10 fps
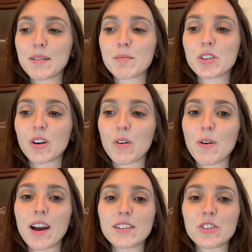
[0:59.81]
So
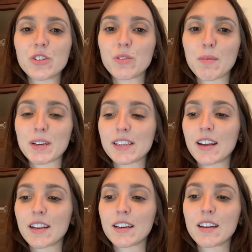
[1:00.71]
I'm
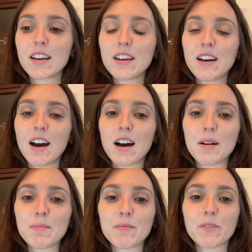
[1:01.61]
excited
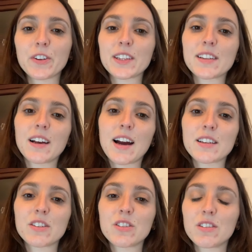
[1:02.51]
for this
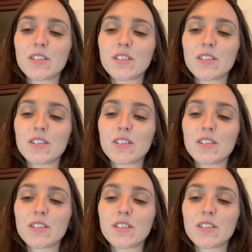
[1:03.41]
class